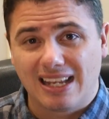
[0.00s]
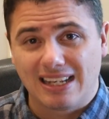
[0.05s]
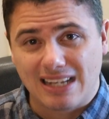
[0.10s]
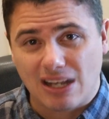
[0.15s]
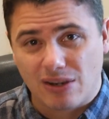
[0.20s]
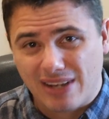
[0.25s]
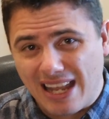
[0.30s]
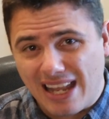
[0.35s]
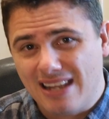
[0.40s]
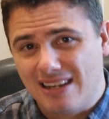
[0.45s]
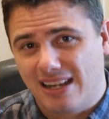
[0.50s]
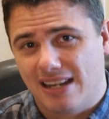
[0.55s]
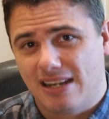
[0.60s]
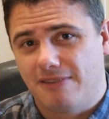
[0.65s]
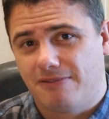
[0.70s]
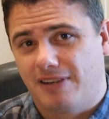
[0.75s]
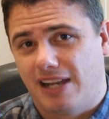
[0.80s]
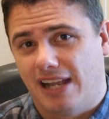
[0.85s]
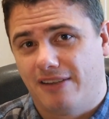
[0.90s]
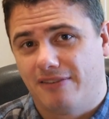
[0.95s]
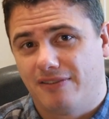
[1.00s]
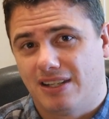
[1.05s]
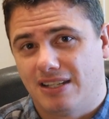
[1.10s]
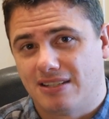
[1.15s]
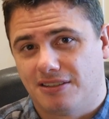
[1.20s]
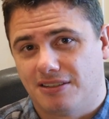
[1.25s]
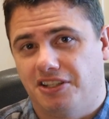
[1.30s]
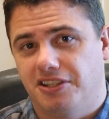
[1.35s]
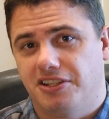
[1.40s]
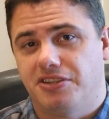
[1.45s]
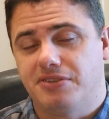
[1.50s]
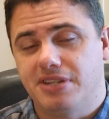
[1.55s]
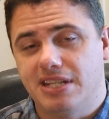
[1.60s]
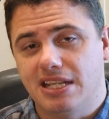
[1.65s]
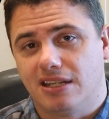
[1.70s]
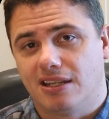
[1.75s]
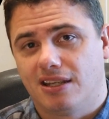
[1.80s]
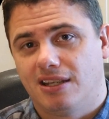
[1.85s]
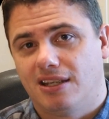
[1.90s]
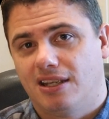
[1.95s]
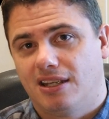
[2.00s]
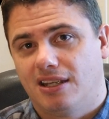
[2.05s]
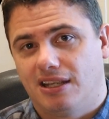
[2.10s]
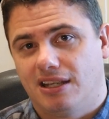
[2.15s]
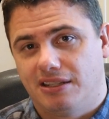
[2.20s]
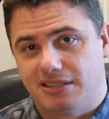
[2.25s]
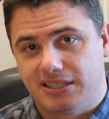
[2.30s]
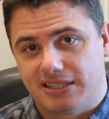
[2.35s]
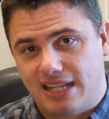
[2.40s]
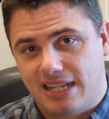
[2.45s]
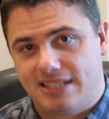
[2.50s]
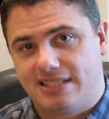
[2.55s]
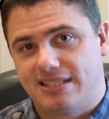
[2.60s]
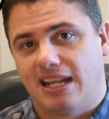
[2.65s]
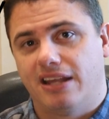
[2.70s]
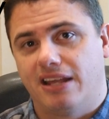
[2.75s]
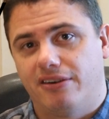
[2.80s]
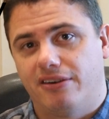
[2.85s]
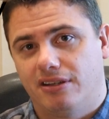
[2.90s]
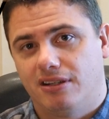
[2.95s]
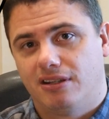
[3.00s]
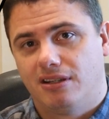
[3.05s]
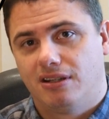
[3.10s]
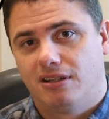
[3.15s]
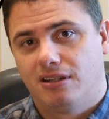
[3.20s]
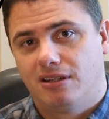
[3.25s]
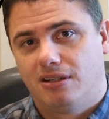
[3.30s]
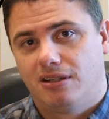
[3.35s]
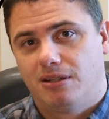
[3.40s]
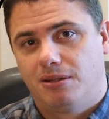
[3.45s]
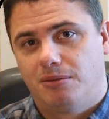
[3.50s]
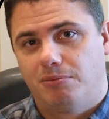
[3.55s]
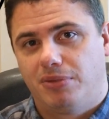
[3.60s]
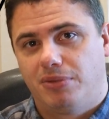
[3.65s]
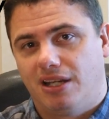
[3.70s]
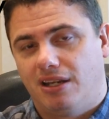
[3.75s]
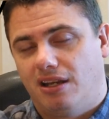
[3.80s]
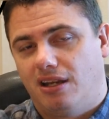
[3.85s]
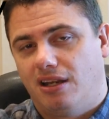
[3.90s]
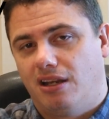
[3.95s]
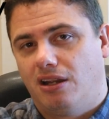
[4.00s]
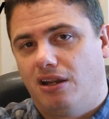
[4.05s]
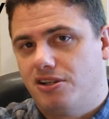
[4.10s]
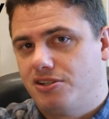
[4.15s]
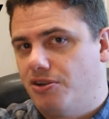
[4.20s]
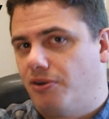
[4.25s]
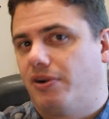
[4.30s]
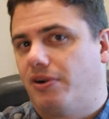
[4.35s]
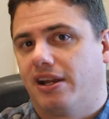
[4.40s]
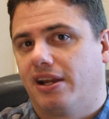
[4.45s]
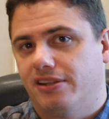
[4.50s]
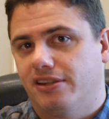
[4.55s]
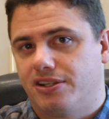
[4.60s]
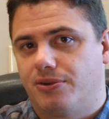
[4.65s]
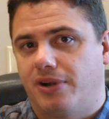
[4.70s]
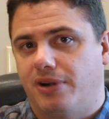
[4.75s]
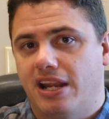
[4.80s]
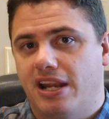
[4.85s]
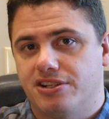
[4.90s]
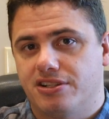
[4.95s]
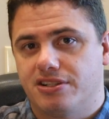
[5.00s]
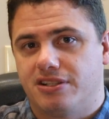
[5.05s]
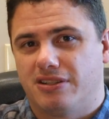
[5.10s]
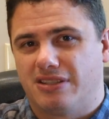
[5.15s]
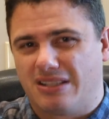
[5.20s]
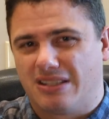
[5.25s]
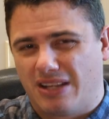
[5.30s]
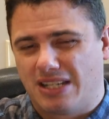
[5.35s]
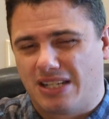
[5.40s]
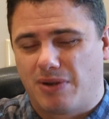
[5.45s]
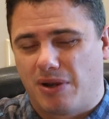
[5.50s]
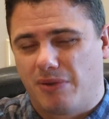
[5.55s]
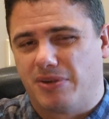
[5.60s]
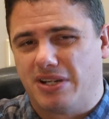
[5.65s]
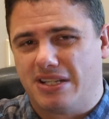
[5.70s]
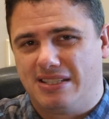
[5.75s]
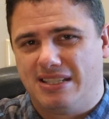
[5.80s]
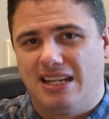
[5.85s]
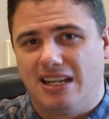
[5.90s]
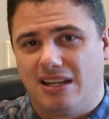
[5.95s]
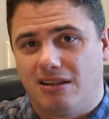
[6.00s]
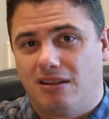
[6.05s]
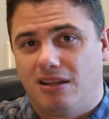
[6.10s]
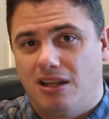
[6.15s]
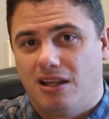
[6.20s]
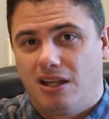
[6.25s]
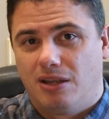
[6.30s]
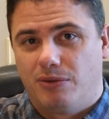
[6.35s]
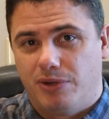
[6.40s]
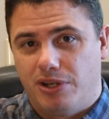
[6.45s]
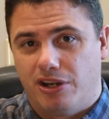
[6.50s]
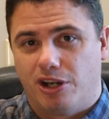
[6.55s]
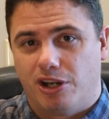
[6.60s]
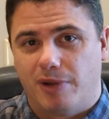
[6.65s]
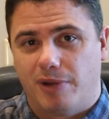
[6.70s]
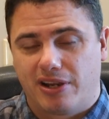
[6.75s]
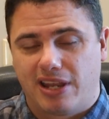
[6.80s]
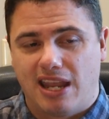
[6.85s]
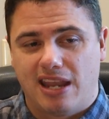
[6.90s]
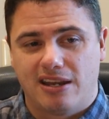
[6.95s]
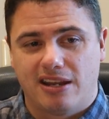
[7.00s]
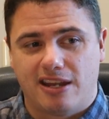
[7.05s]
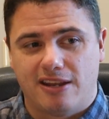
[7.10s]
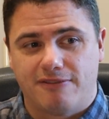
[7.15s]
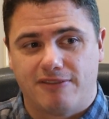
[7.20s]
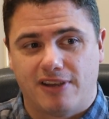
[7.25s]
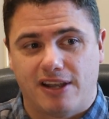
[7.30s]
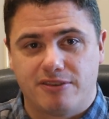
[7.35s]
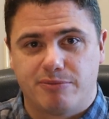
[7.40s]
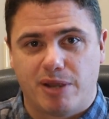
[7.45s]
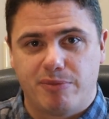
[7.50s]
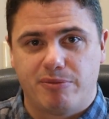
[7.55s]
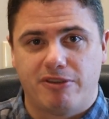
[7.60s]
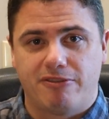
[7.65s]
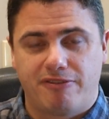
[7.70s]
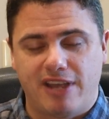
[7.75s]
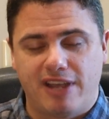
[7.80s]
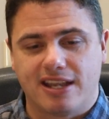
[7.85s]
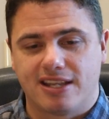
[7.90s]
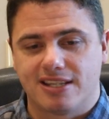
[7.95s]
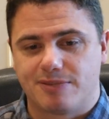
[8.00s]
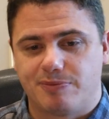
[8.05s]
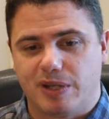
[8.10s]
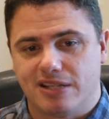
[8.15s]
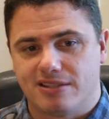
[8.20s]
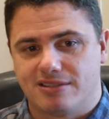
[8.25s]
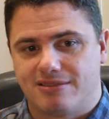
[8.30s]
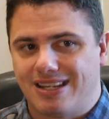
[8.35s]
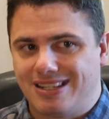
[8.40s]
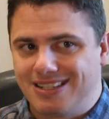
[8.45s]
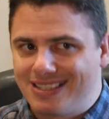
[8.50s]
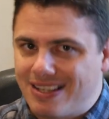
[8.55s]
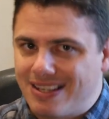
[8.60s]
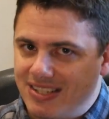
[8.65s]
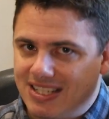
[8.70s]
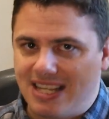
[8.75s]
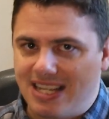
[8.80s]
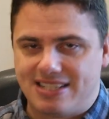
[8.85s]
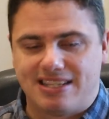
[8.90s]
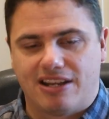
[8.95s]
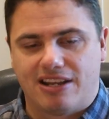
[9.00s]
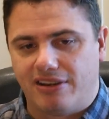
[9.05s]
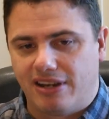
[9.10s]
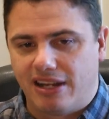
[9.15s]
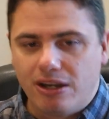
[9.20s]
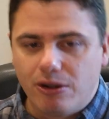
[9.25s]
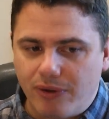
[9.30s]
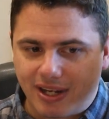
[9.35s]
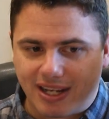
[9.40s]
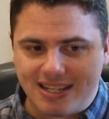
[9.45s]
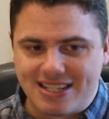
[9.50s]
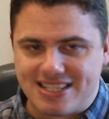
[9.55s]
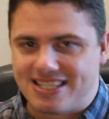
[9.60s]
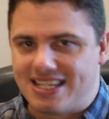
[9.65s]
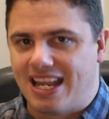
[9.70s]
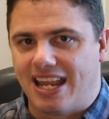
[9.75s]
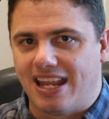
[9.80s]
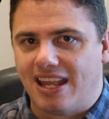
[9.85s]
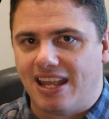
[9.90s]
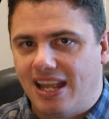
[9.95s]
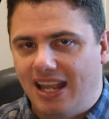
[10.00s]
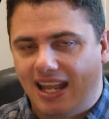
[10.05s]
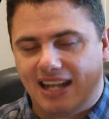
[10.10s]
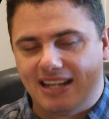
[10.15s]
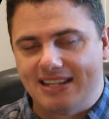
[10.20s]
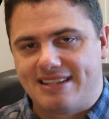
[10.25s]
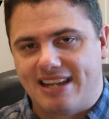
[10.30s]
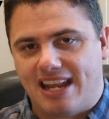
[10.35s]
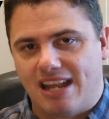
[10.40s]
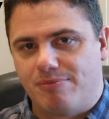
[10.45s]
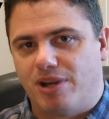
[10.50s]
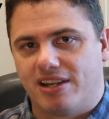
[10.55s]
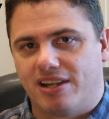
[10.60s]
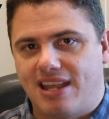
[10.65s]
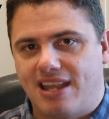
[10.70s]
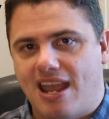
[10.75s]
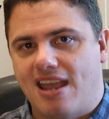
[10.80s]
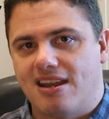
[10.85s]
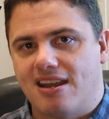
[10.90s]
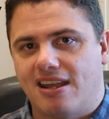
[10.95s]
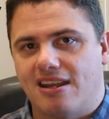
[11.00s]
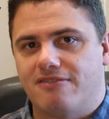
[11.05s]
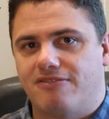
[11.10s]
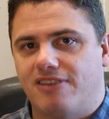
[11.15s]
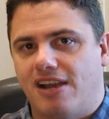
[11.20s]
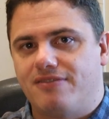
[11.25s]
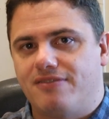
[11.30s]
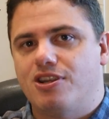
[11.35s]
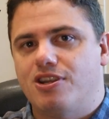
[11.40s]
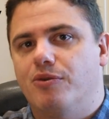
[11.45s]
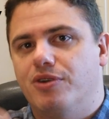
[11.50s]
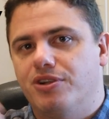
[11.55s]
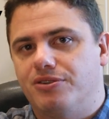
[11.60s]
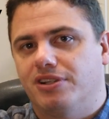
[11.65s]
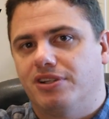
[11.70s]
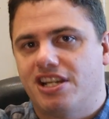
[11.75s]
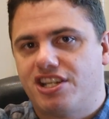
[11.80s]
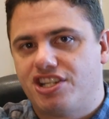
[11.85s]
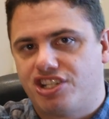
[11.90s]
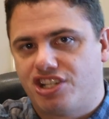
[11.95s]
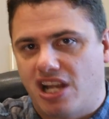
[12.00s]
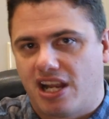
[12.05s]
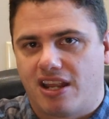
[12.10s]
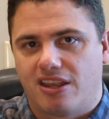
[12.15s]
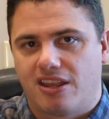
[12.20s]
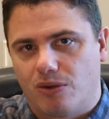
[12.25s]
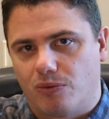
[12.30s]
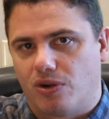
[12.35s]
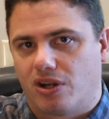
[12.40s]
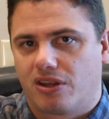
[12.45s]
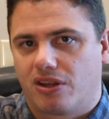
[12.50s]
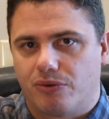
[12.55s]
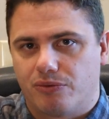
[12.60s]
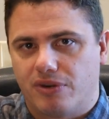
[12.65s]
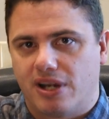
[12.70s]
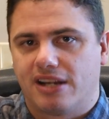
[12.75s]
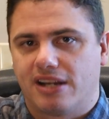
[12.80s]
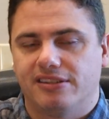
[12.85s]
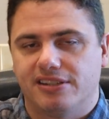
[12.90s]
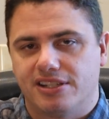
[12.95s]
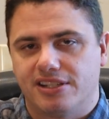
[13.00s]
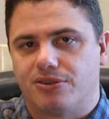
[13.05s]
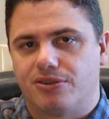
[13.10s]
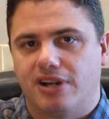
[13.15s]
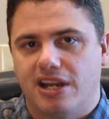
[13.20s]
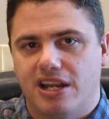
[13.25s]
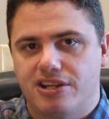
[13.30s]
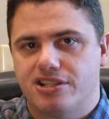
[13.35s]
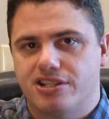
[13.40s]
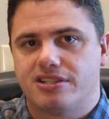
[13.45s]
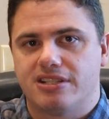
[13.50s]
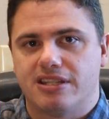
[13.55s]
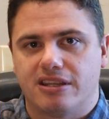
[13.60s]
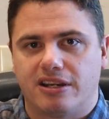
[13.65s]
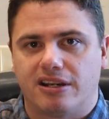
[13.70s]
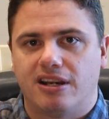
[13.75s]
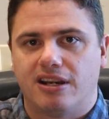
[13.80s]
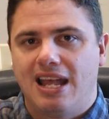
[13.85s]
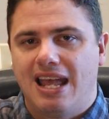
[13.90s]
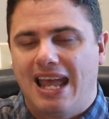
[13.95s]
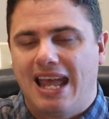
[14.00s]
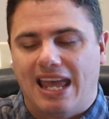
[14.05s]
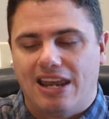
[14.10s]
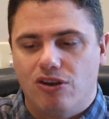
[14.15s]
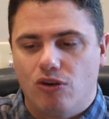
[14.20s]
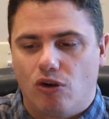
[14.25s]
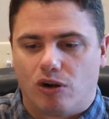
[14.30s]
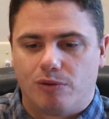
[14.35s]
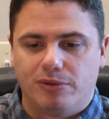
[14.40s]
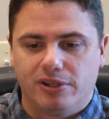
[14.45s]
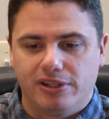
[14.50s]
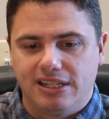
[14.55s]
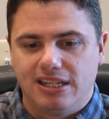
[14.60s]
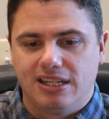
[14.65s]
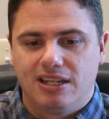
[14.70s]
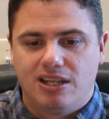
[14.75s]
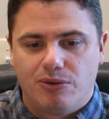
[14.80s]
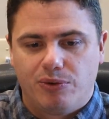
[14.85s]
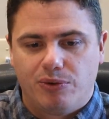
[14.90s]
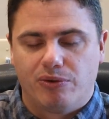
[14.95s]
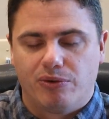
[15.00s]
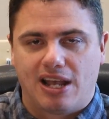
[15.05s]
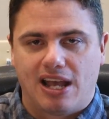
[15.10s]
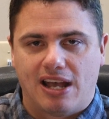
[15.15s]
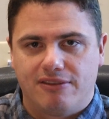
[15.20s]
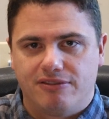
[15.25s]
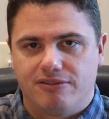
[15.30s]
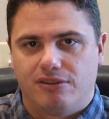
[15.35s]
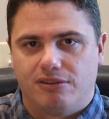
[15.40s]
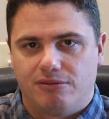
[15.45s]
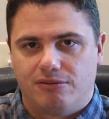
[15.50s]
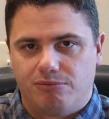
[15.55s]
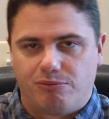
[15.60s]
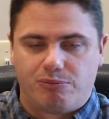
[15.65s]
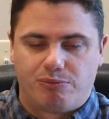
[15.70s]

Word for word: Now, KN95 is a little unique. It's a test standard, but no, there's no regulatory agency. So that's why we're seeing when you hear about KN95s might be fake is because they just have a test standard. Anyone can say and stamp on KN95. No one's really checking the work, the regulatory agency there. And normally we would have